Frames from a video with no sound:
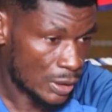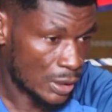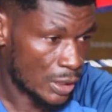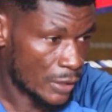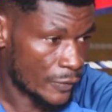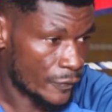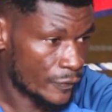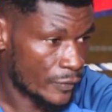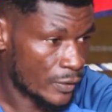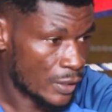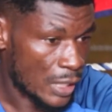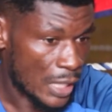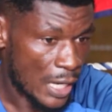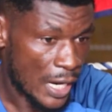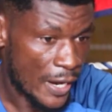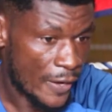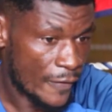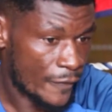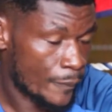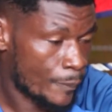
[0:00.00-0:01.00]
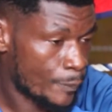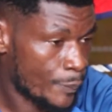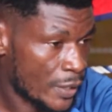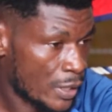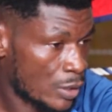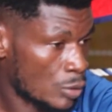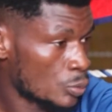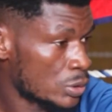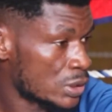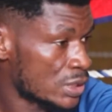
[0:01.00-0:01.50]
if I have
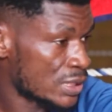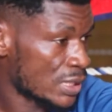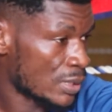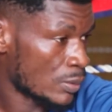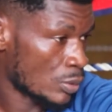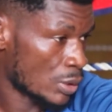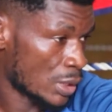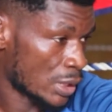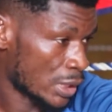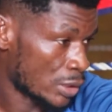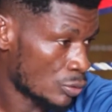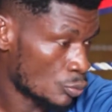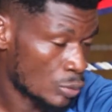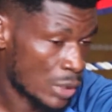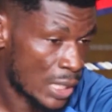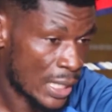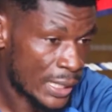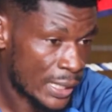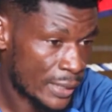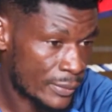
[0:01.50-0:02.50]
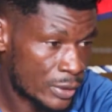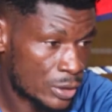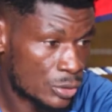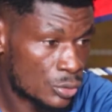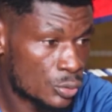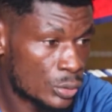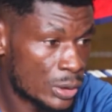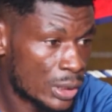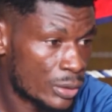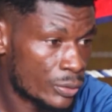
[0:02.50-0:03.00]
paired with someone and we are coming
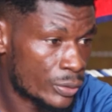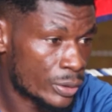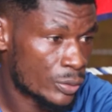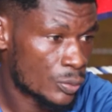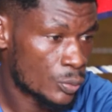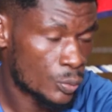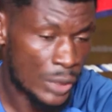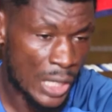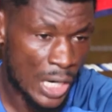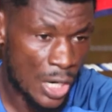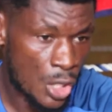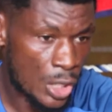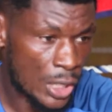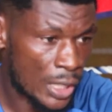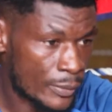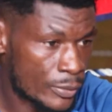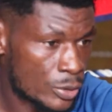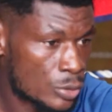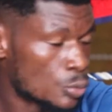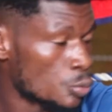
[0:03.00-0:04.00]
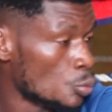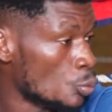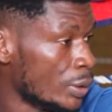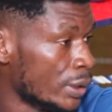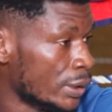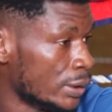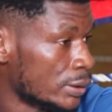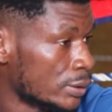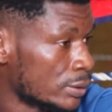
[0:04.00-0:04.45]
to the ring, we are all coming to win.